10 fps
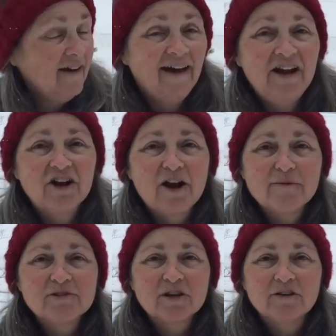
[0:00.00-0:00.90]
And here
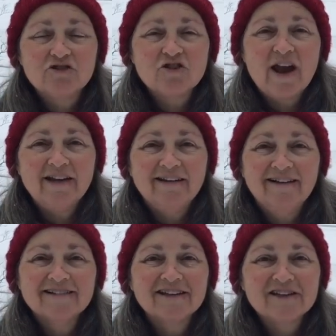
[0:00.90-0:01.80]
comes a train,
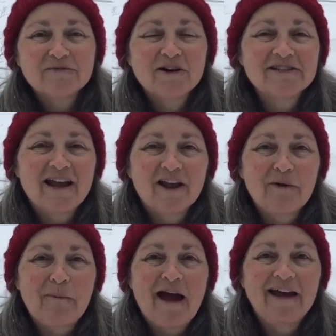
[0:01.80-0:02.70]
so let's watch that go
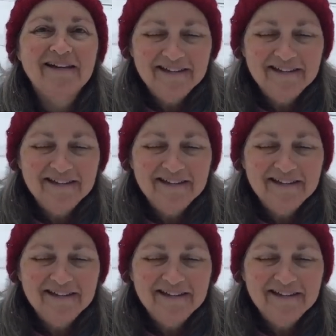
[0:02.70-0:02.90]
by.